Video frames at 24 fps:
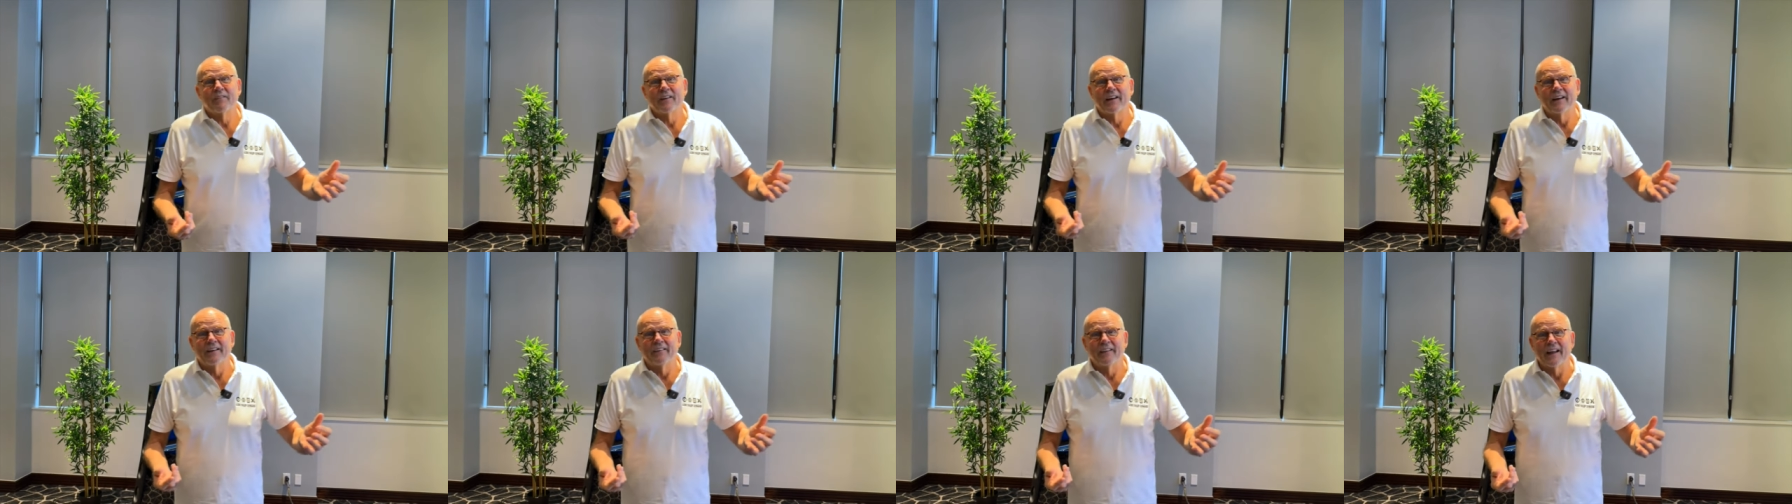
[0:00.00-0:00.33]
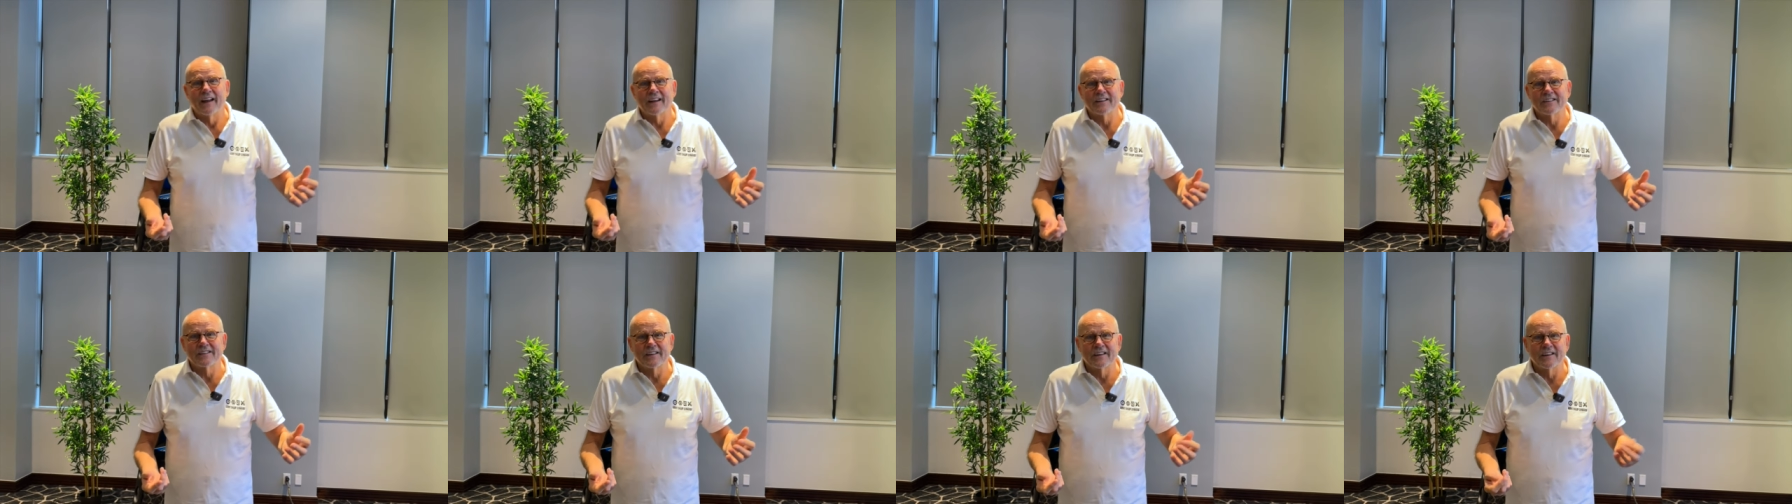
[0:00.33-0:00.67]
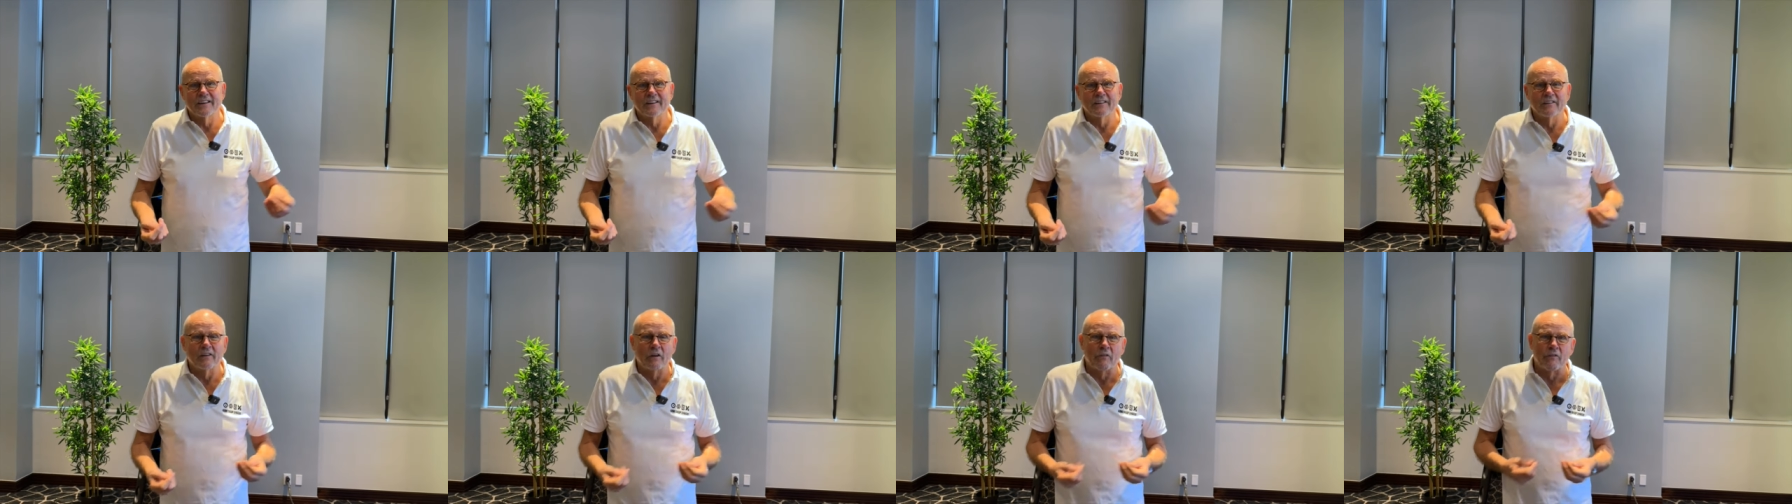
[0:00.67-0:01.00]
And that's
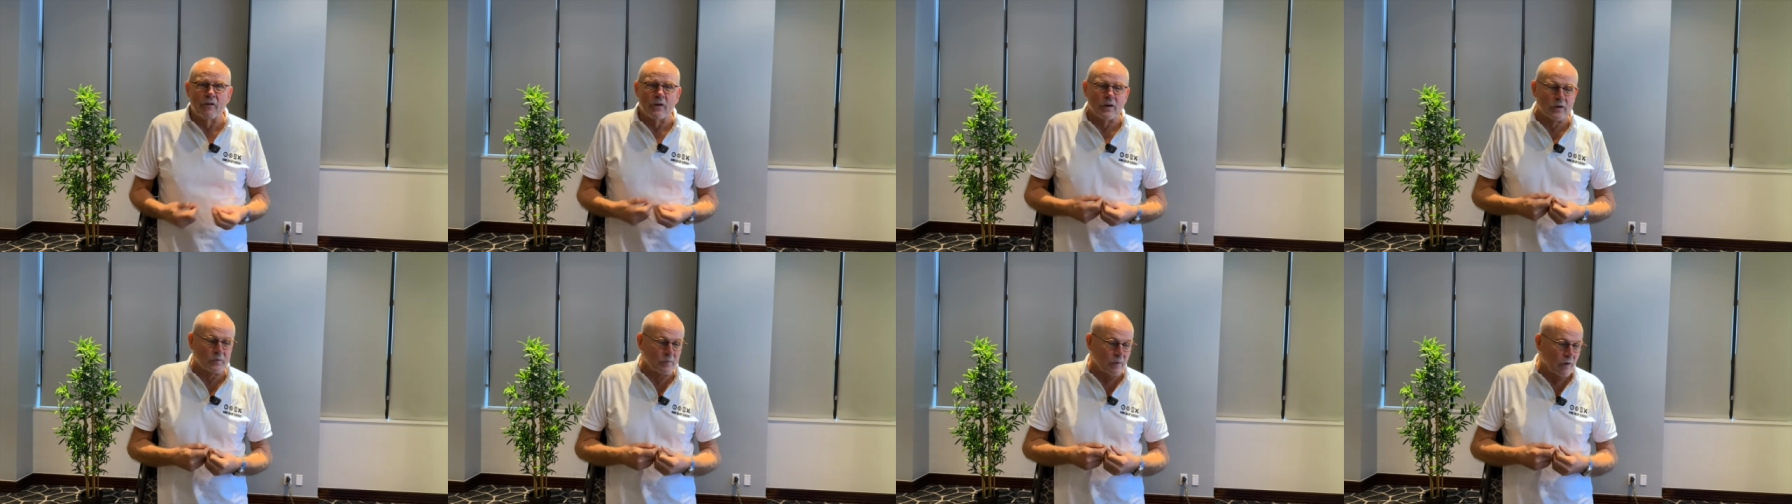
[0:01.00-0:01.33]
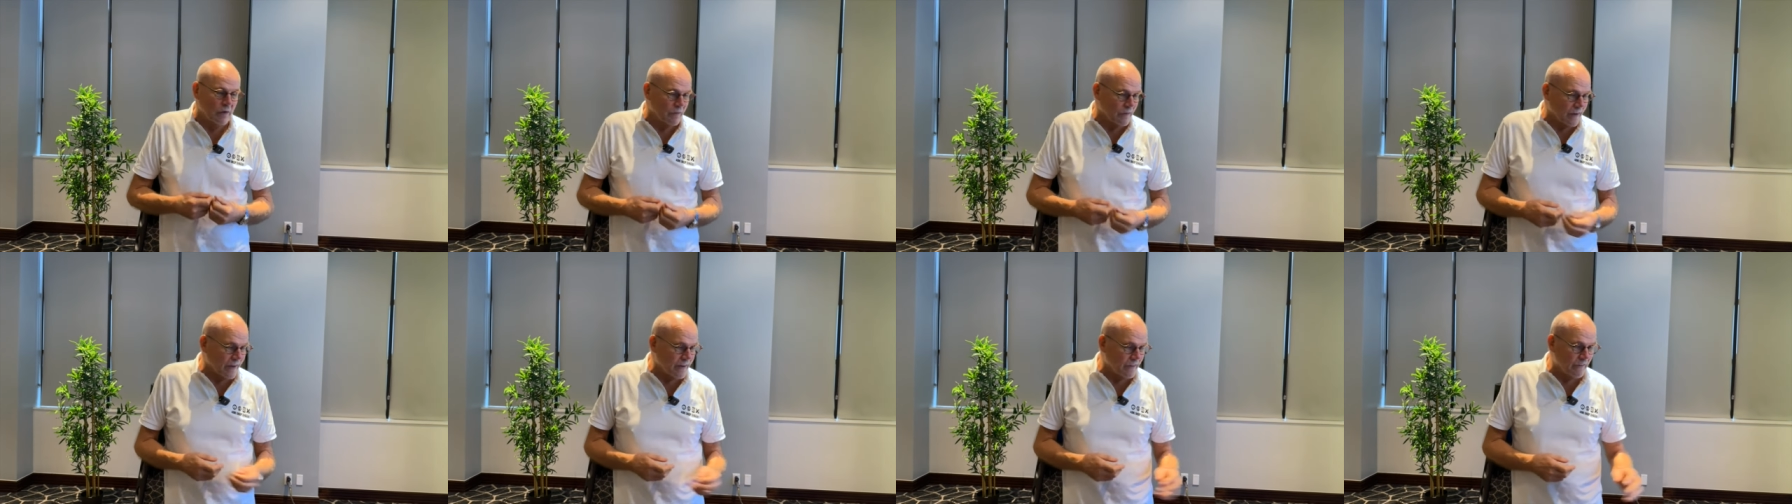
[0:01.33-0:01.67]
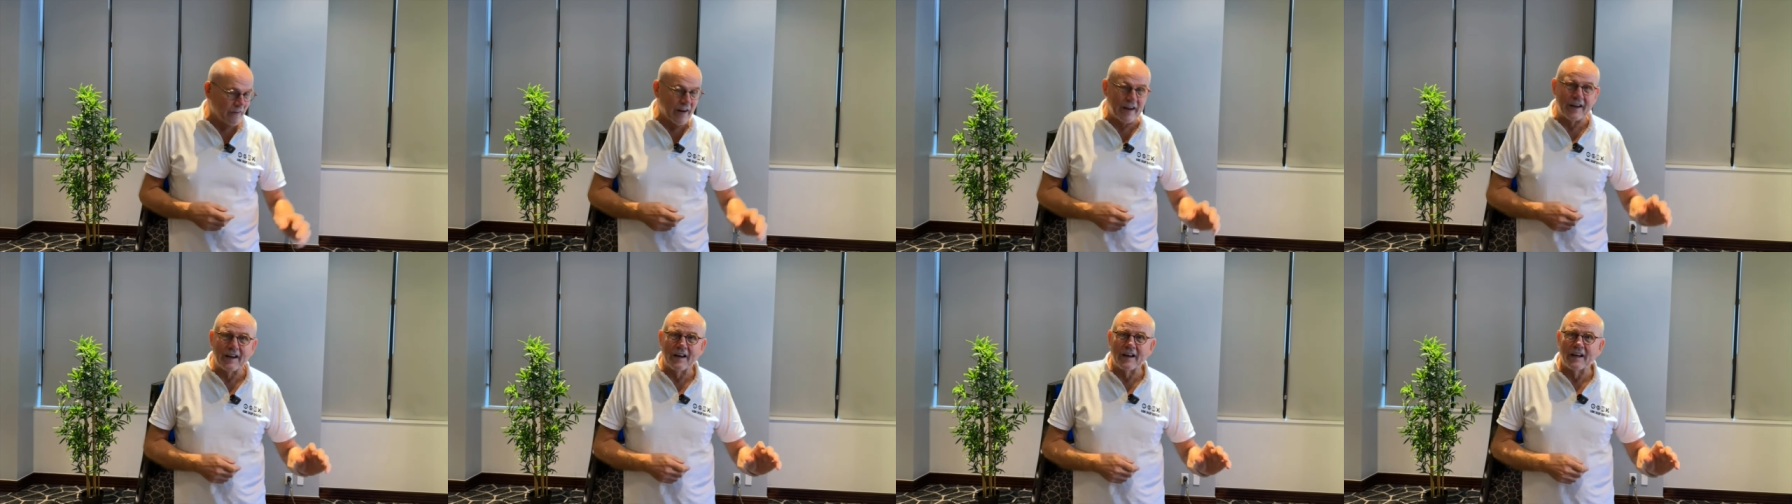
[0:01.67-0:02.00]
uh, the first part they
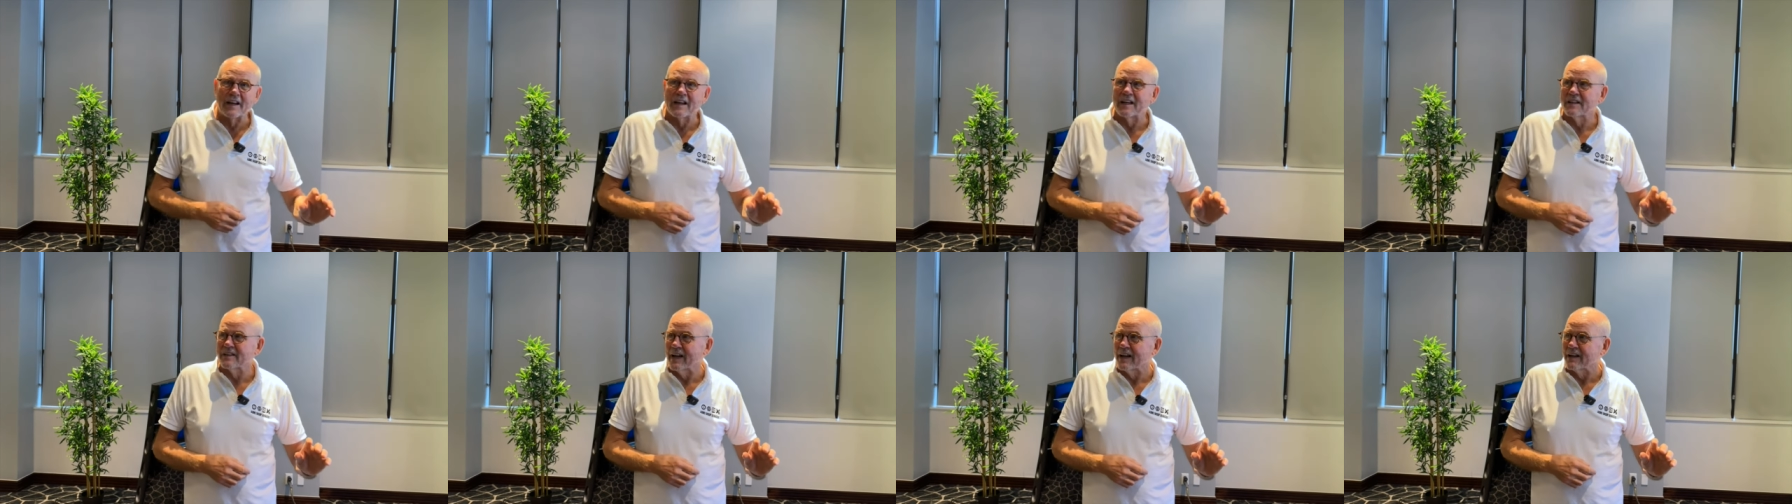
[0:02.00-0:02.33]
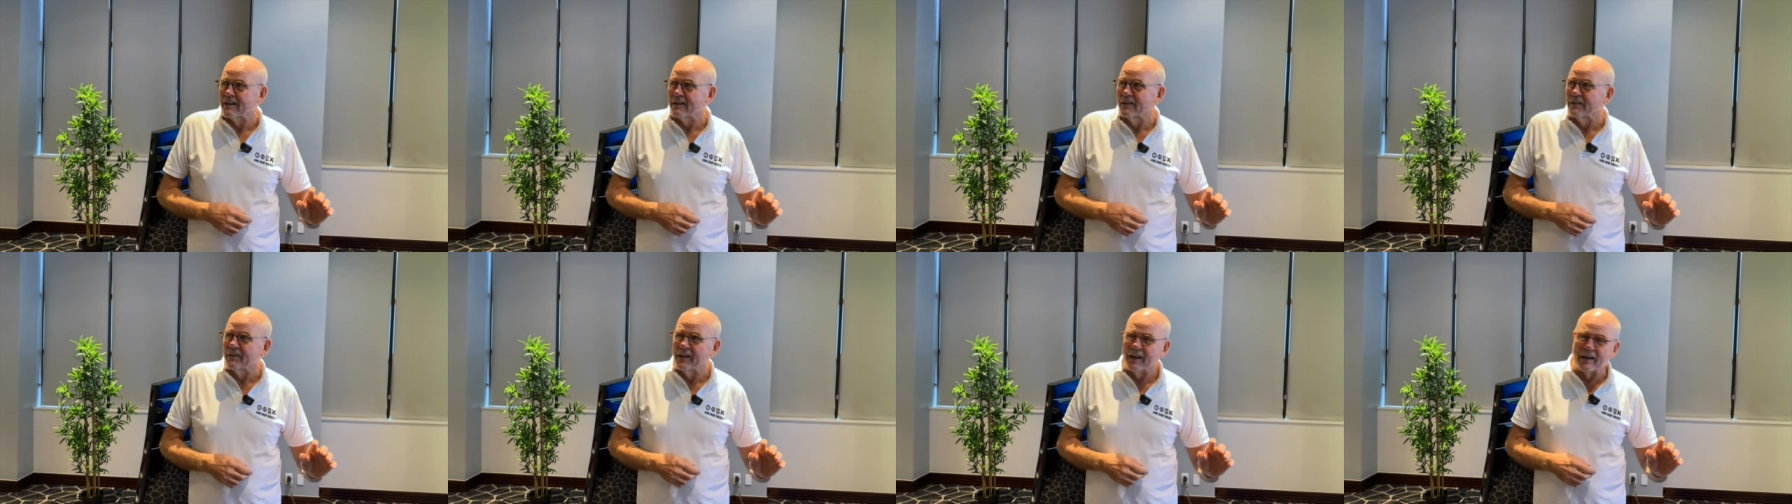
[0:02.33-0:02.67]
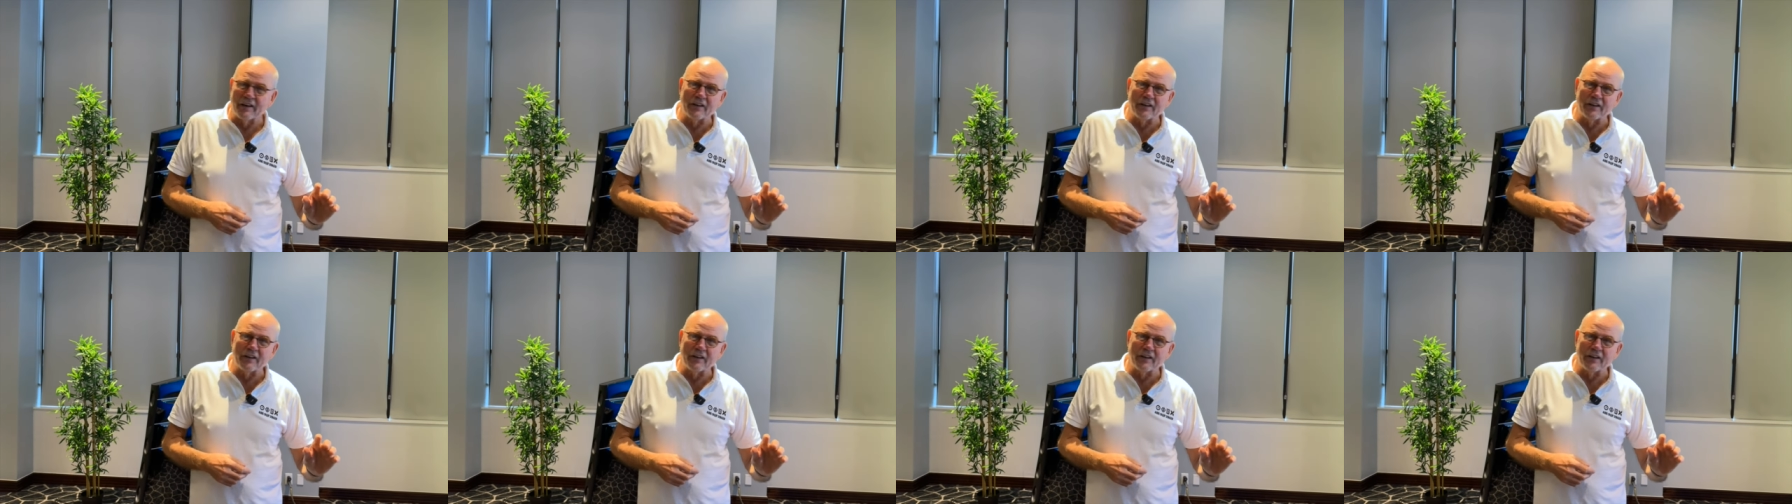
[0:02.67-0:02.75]
created is actually the